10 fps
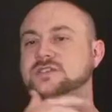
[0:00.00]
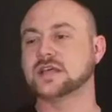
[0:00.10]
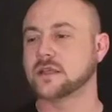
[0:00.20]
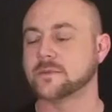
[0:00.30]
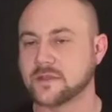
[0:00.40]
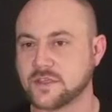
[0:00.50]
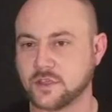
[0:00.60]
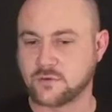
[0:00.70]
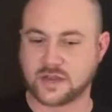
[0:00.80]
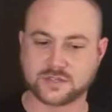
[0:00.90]
the dilemma that
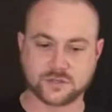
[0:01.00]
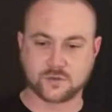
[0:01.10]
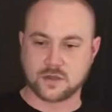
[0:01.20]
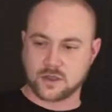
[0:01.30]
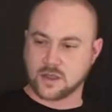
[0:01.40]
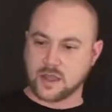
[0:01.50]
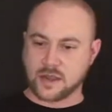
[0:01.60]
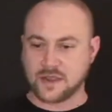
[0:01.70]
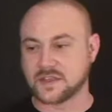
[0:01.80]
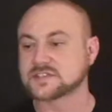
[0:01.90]
you run into,
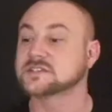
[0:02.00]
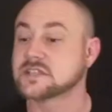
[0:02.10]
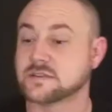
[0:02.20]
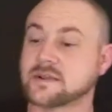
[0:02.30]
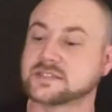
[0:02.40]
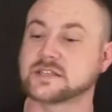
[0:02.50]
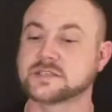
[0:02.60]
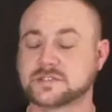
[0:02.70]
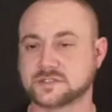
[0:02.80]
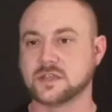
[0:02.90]
and this is, I'm not saying
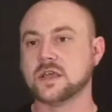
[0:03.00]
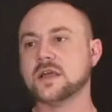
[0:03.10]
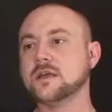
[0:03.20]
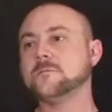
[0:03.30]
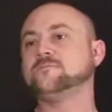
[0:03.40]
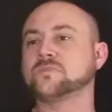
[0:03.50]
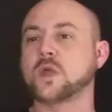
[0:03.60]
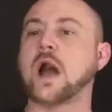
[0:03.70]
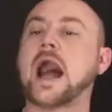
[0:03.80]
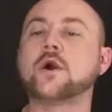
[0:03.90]
this is,
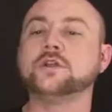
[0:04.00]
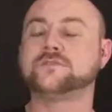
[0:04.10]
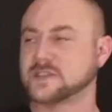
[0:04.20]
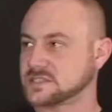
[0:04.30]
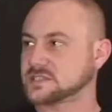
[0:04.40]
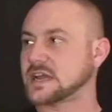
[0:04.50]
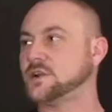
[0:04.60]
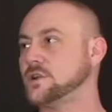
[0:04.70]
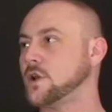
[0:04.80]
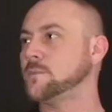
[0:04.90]
how do you fix this? I
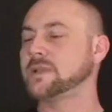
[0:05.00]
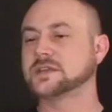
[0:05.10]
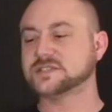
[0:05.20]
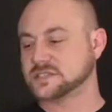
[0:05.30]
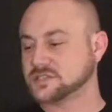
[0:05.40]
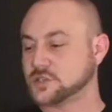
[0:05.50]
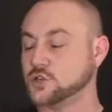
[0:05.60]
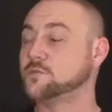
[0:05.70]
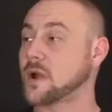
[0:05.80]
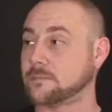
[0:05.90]
don't know, because this is a
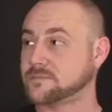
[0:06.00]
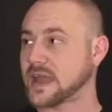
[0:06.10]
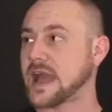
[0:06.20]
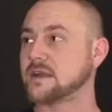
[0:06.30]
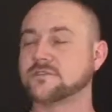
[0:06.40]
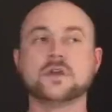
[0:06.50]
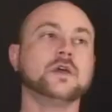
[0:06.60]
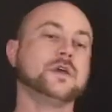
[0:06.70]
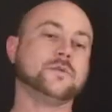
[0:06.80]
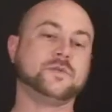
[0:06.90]
new problem to have.
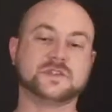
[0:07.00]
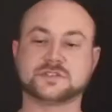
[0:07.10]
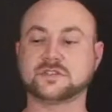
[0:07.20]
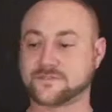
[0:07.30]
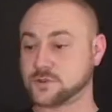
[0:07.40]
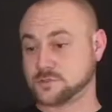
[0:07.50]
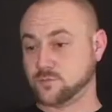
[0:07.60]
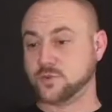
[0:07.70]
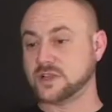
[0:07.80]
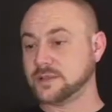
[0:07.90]
This is the first
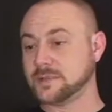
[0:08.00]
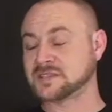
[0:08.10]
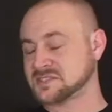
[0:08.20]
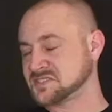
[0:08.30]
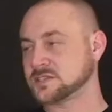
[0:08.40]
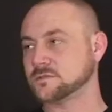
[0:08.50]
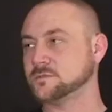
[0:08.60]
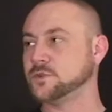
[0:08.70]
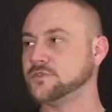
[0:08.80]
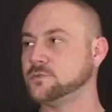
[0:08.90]
really big successful
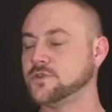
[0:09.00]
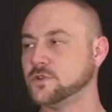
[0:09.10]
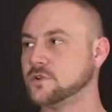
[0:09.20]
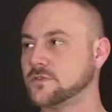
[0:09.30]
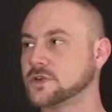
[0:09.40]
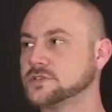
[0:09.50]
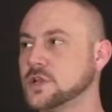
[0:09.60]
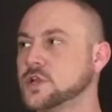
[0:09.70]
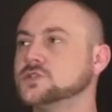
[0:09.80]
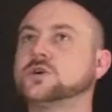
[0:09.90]
movie universe.
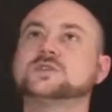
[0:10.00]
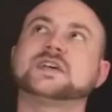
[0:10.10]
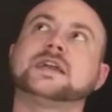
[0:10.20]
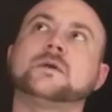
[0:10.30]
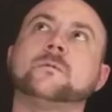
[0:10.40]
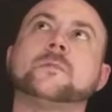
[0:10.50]
So it's like,